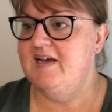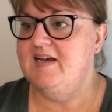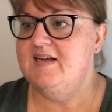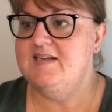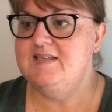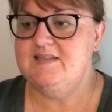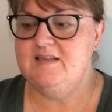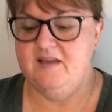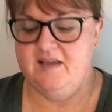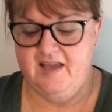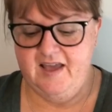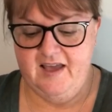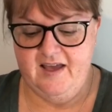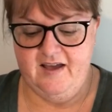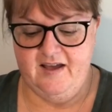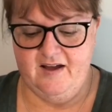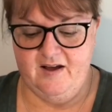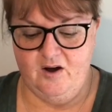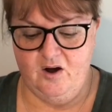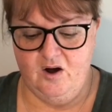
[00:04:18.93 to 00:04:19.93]
So
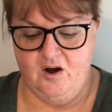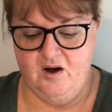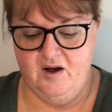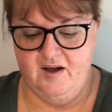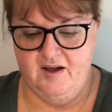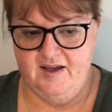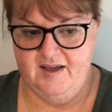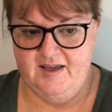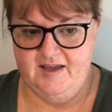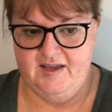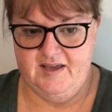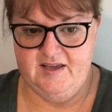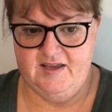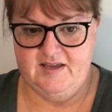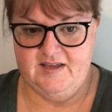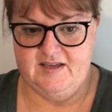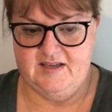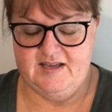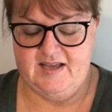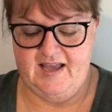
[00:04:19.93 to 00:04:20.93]
yeah,
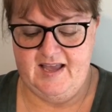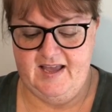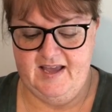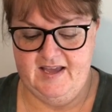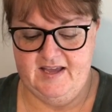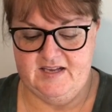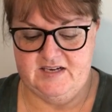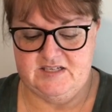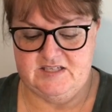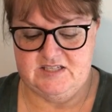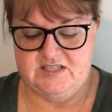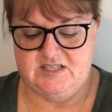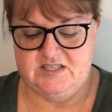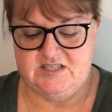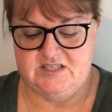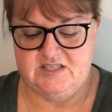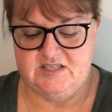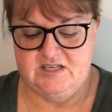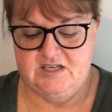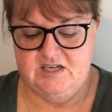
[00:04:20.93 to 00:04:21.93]
I had
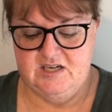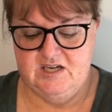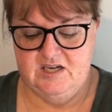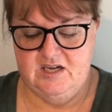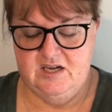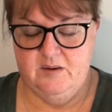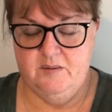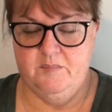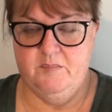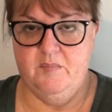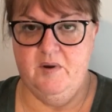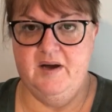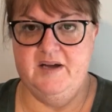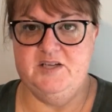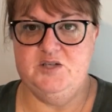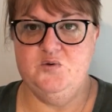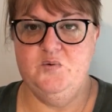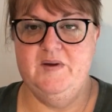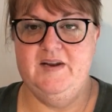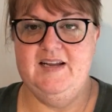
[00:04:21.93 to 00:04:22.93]
my
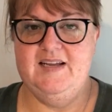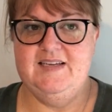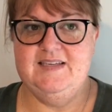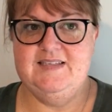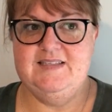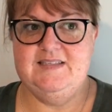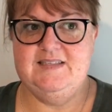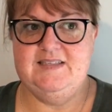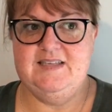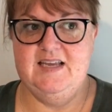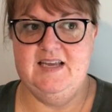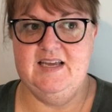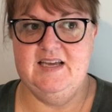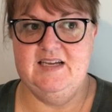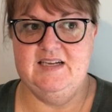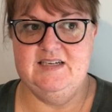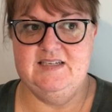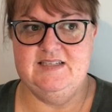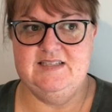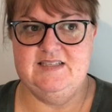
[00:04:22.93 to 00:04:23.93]

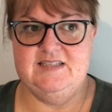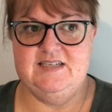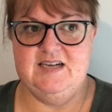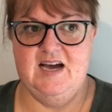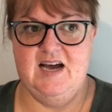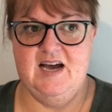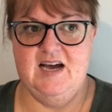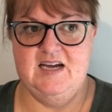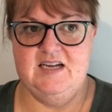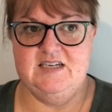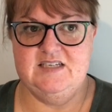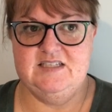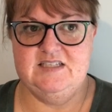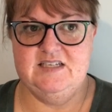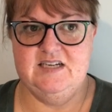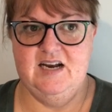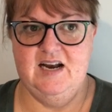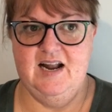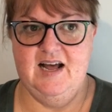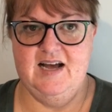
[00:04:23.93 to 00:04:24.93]
22nd
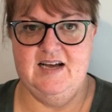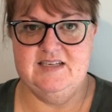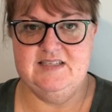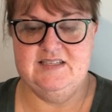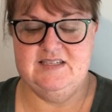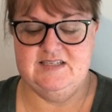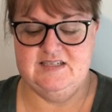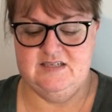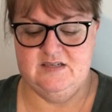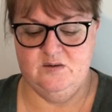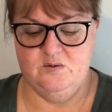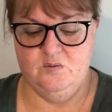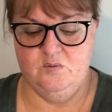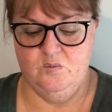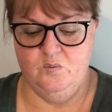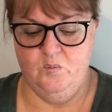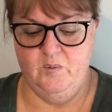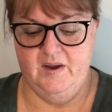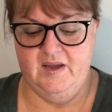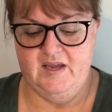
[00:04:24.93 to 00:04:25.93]
start last
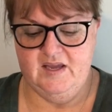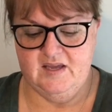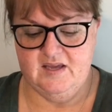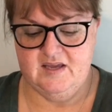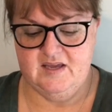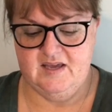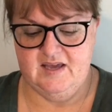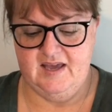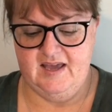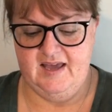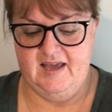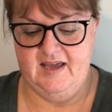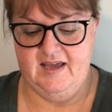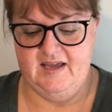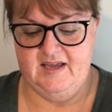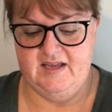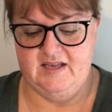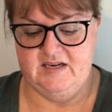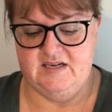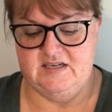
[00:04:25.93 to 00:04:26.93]
week,
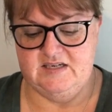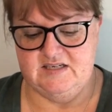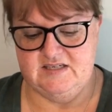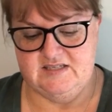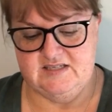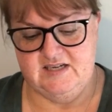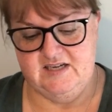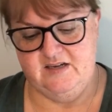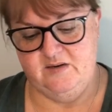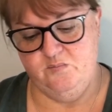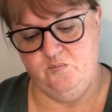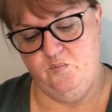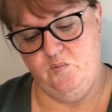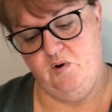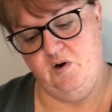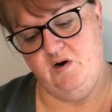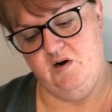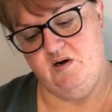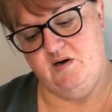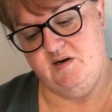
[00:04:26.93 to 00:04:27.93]
and it
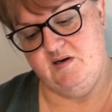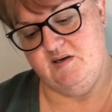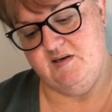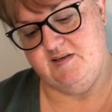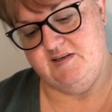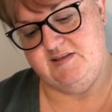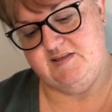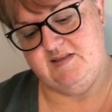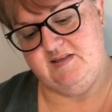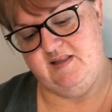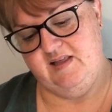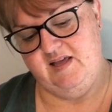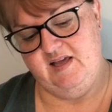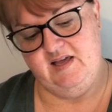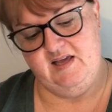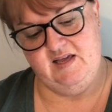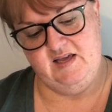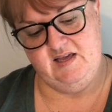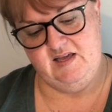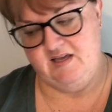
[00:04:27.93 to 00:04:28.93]
was
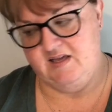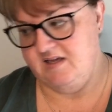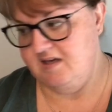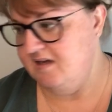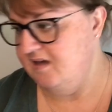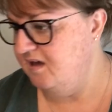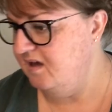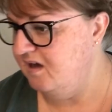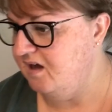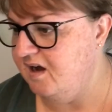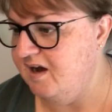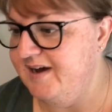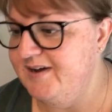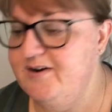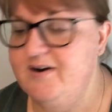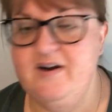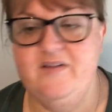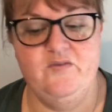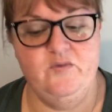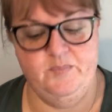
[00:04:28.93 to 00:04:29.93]
I
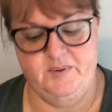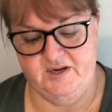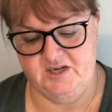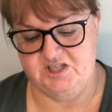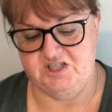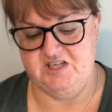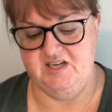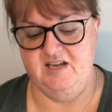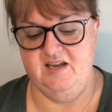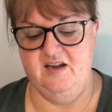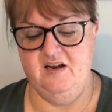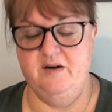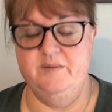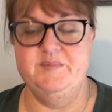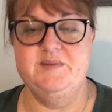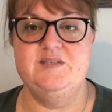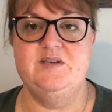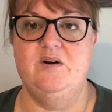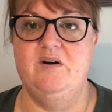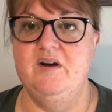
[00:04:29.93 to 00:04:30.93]
don't have a picture here,
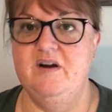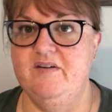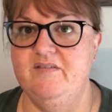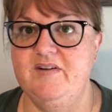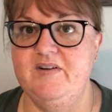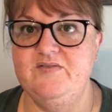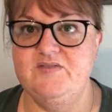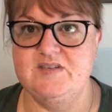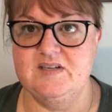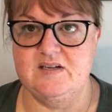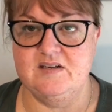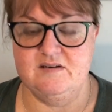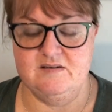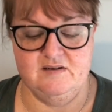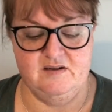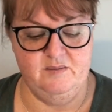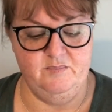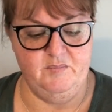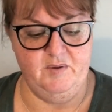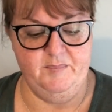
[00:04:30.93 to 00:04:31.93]
I'm sorry, I've left it
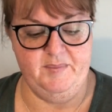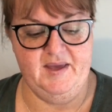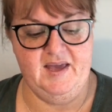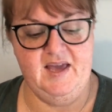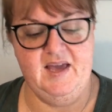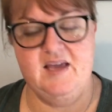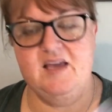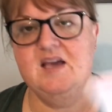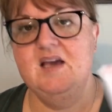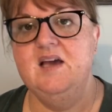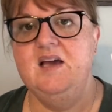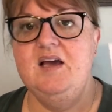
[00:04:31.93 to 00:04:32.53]
in my bag,